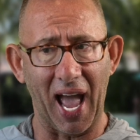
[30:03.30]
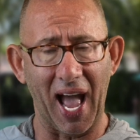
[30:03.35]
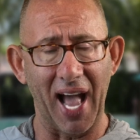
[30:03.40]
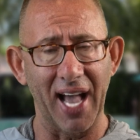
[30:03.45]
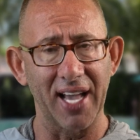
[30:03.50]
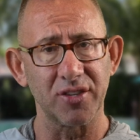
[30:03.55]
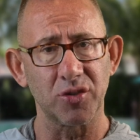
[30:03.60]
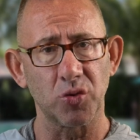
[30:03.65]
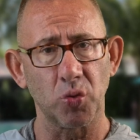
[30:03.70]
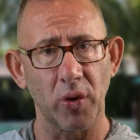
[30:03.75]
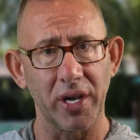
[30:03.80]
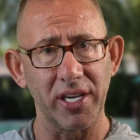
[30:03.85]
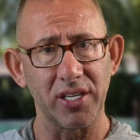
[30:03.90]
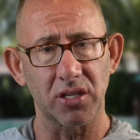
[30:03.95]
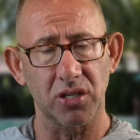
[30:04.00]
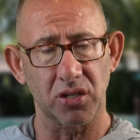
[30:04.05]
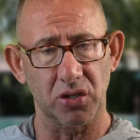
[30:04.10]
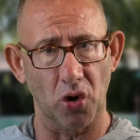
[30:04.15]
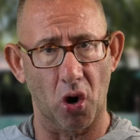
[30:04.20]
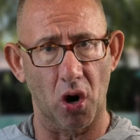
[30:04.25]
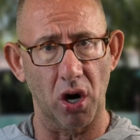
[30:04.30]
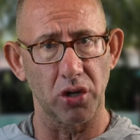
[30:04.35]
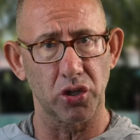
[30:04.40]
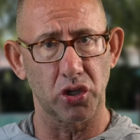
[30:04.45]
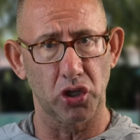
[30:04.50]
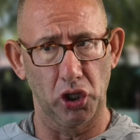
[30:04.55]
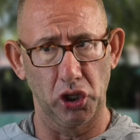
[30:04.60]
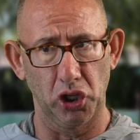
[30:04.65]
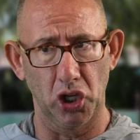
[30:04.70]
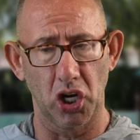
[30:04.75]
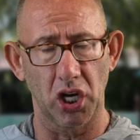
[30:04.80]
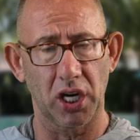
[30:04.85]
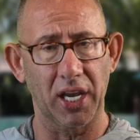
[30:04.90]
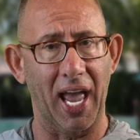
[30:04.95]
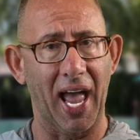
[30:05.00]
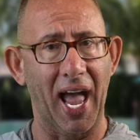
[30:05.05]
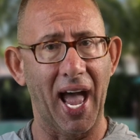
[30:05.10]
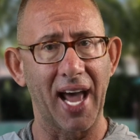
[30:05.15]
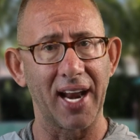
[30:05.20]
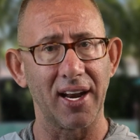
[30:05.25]
as we start to
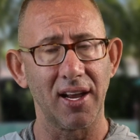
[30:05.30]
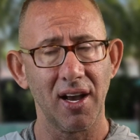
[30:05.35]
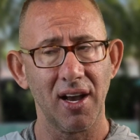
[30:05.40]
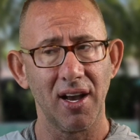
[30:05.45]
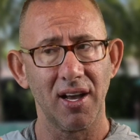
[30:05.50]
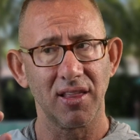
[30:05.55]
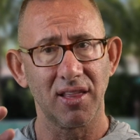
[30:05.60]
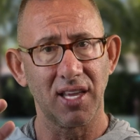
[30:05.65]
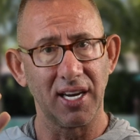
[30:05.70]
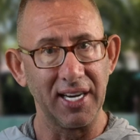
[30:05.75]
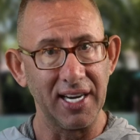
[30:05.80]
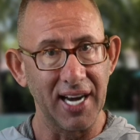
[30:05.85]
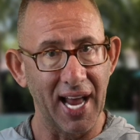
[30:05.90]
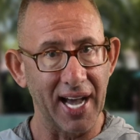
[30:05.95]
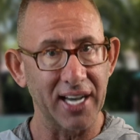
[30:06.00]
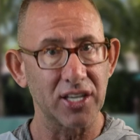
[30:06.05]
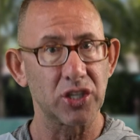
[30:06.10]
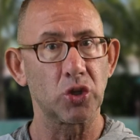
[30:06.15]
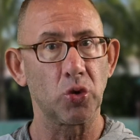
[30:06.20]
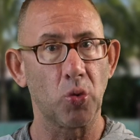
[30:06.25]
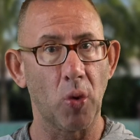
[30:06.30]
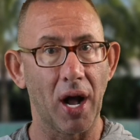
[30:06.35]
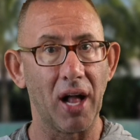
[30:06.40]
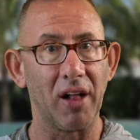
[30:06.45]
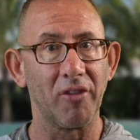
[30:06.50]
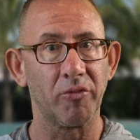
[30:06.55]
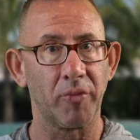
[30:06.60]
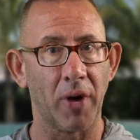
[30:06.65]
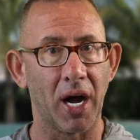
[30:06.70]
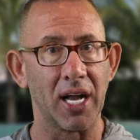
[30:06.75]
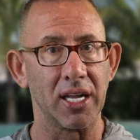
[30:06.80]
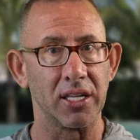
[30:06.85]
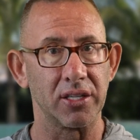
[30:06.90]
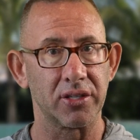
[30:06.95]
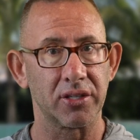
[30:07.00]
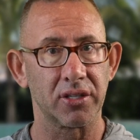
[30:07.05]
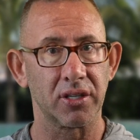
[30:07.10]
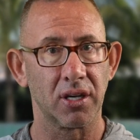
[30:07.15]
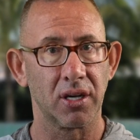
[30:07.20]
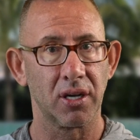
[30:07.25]
look at the next 12
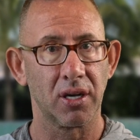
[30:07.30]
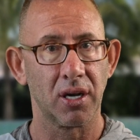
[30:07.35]
months,